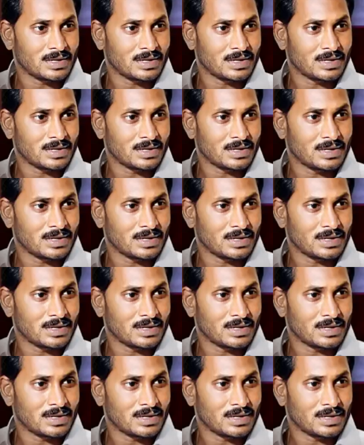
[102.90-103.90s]

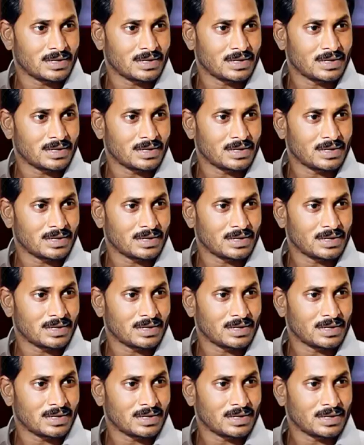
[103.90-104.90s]

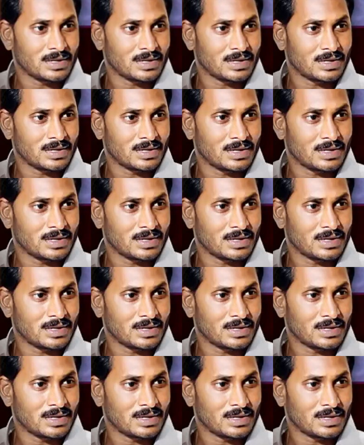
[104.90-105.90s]

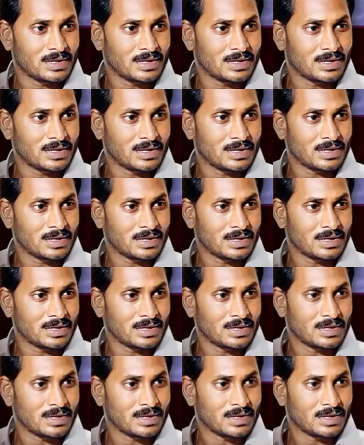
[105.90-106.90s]

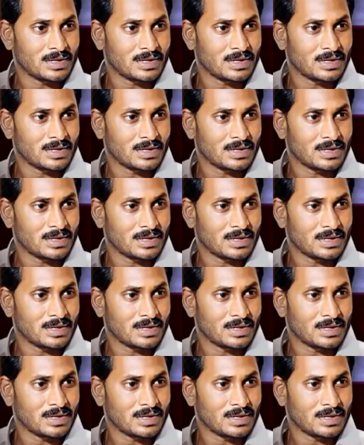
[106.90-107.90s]

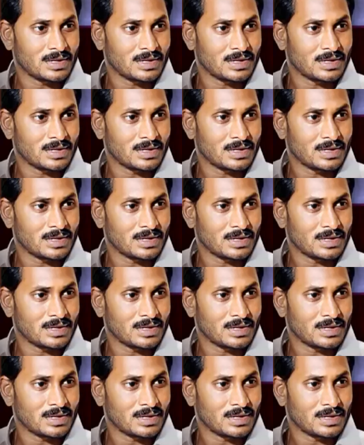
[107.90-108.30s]
(silent)